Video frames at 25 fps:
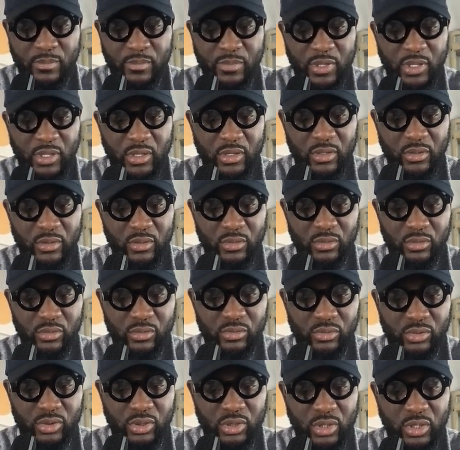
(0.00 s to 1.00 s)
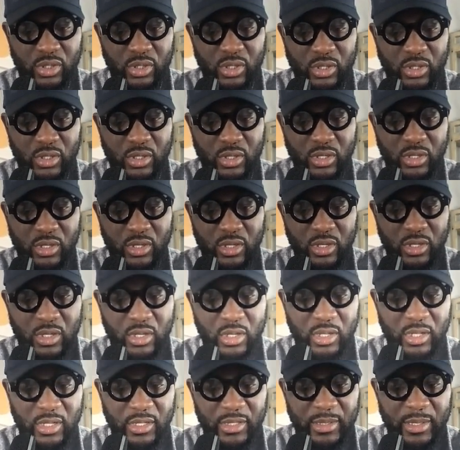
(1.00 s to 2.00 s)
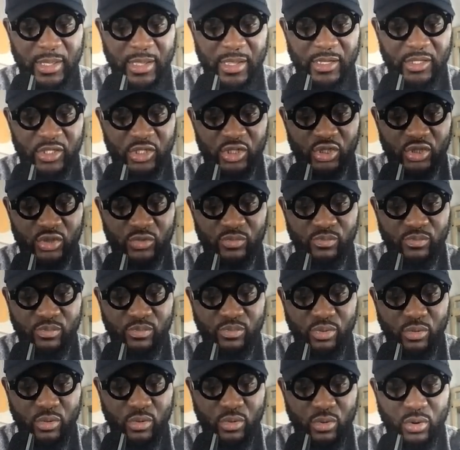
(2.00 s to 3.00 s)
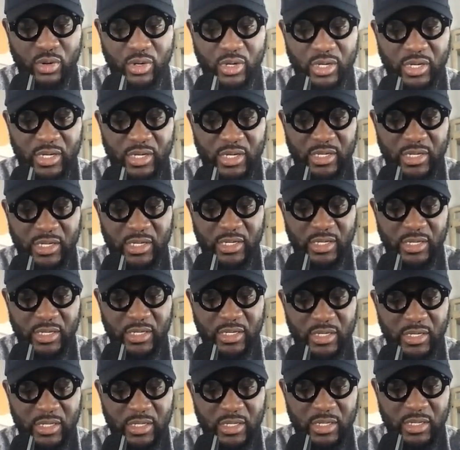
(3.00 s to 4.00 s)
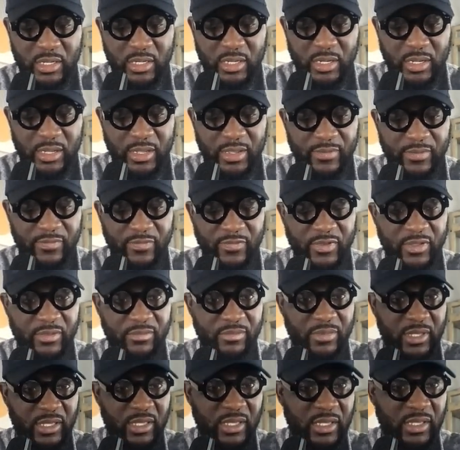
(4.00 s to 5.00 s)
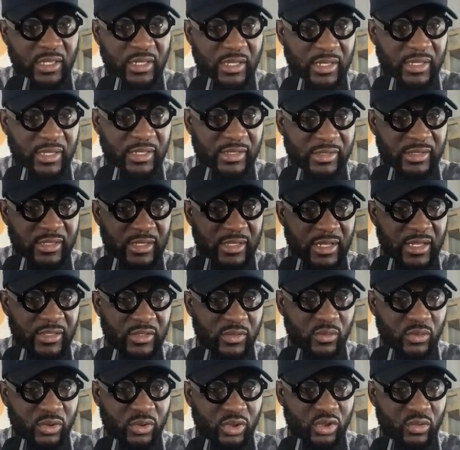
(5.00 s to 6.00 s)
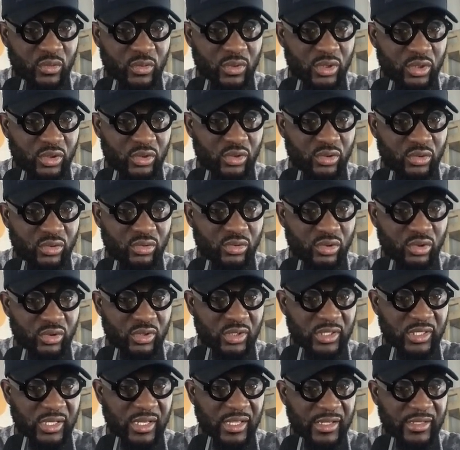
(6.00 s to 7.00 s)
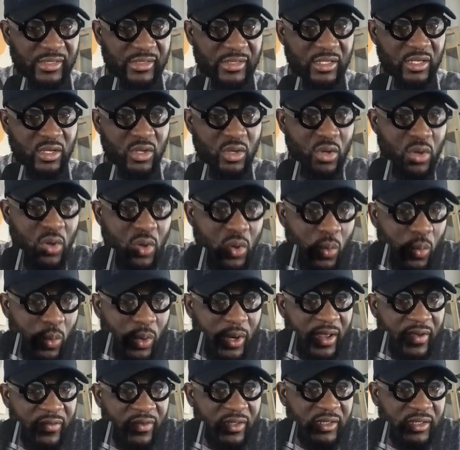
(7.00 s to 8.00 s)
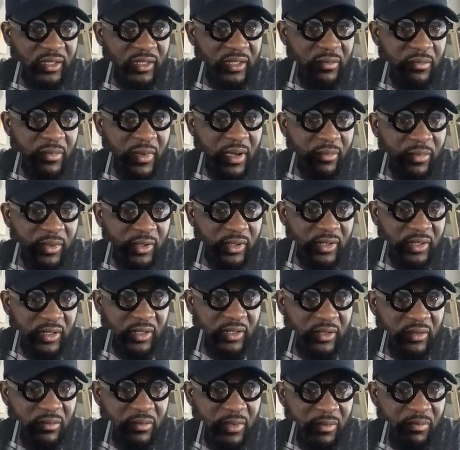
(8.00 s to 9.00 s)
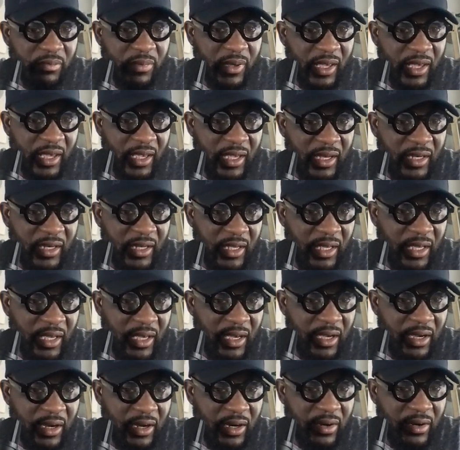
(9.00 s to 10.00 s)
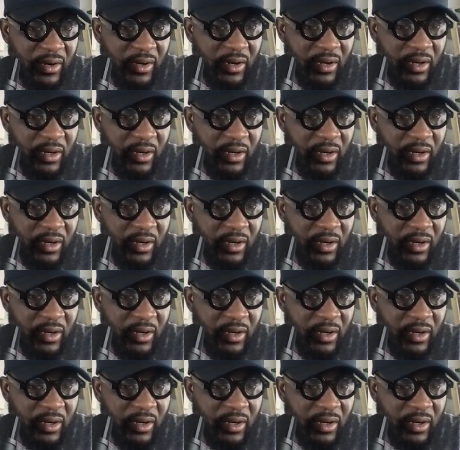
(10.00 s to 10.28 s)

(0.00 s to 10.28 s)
build dashboard MVP. Let's say that's what you want to do. You select whatever team members need to be paid here.